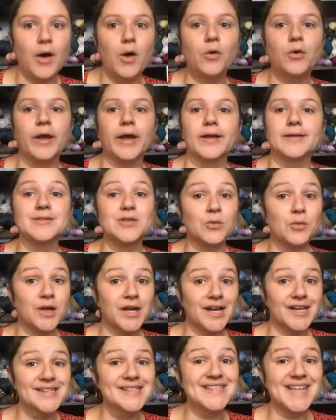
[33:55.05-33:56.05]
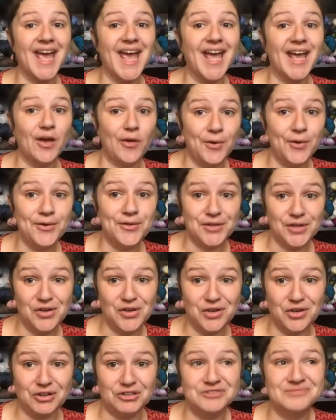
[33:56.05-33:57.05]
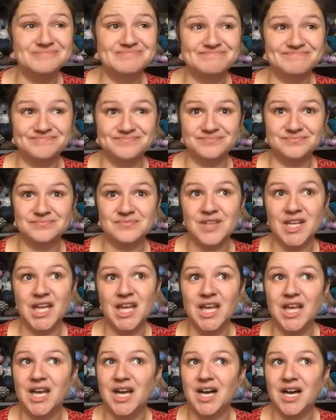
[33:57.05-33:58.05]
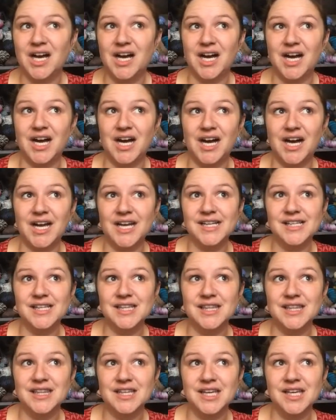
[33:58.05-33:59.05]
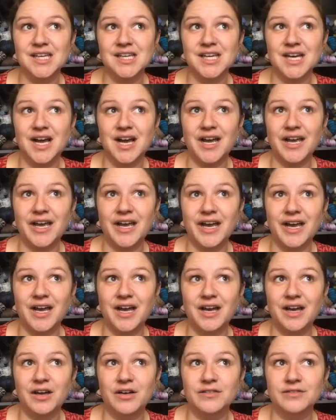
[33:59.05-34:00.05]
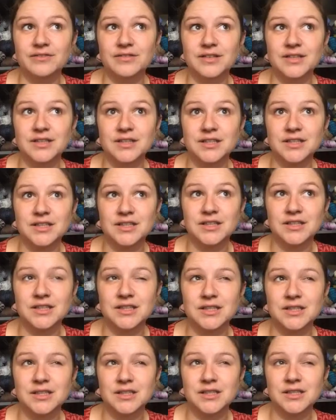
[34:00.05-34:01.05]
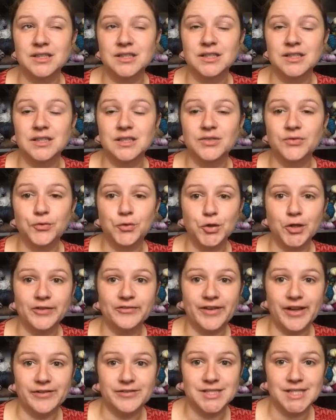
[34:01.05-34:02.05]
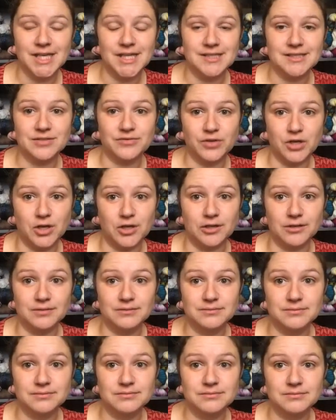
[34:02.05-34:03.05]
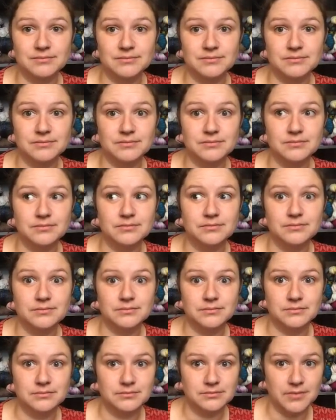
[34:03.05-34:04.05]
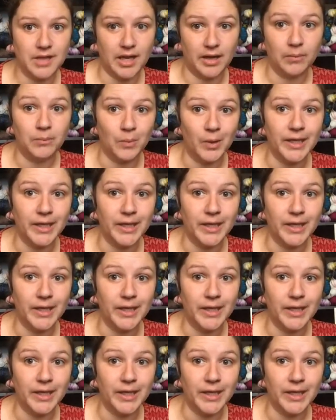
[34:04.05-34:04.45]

Okay, so when I say all the yarn, I think I have 45 skeins of yarn that I'm